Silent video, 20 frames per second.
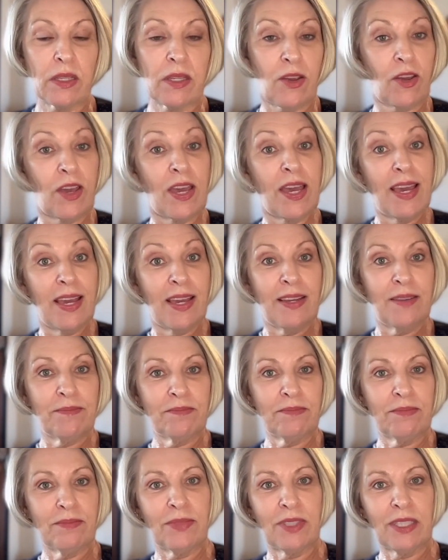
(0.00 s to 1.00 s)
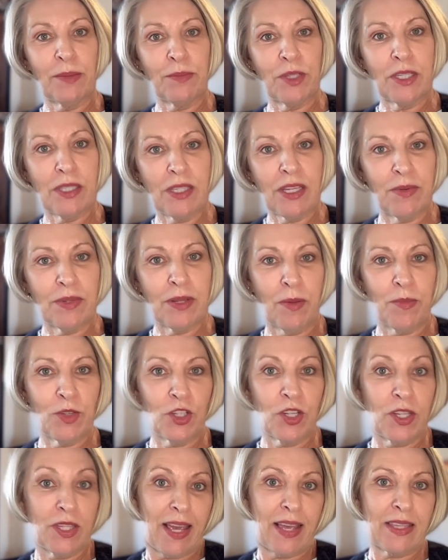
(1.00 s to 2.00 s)
So sometimes you
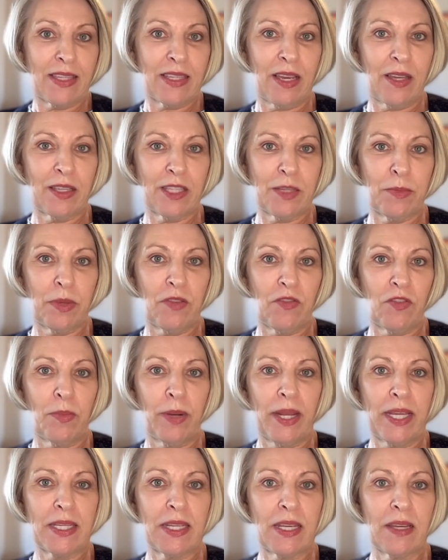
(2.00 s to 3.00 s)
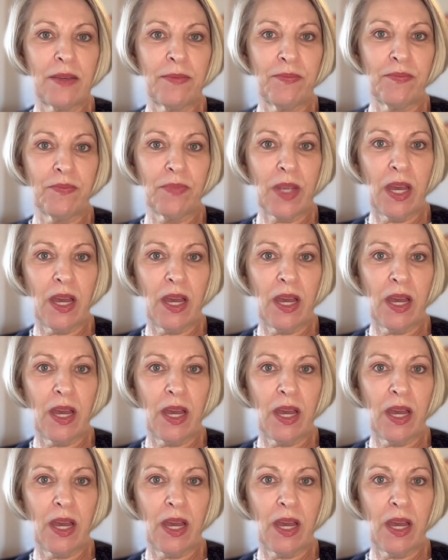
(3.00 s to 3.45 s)
could say it's a bit of a blessing